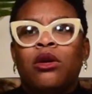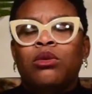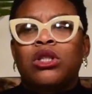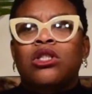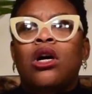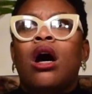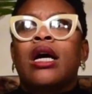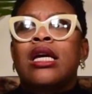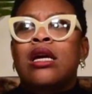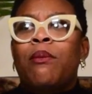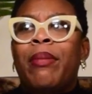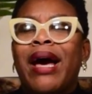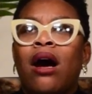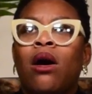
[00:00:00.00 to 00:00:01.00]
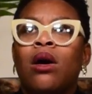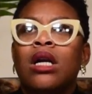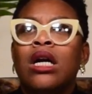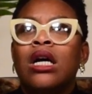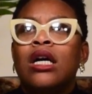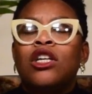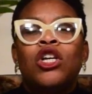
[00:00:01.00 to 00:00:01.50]
there was talking about,
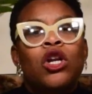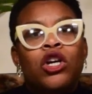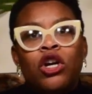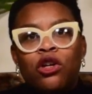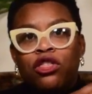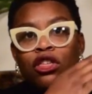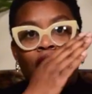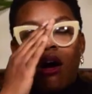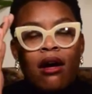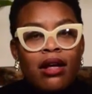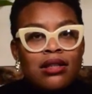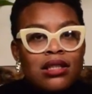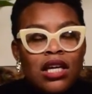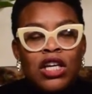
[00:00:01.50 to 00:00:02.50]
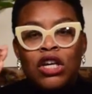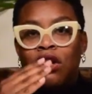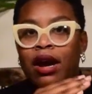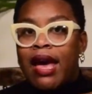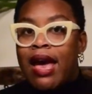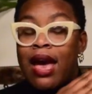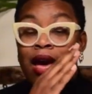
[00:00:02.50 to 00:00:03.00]
you know, your thoughts in your
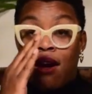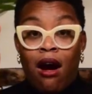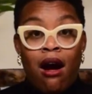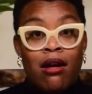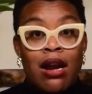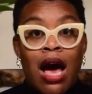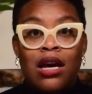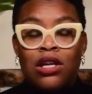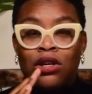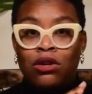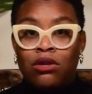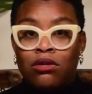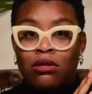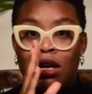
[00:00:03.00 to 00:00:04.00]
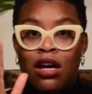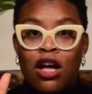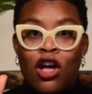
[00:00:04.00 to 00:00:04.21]
head are not you.